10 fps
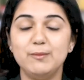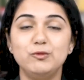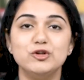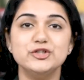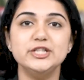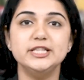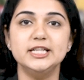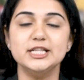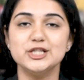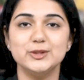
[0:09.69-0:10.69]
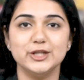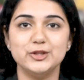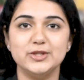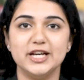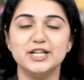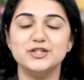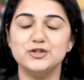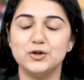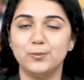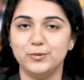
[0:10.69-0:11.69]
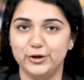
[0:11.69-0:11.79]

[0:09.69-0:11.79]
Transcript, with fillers: I'm Roshtina. Let's look at today's top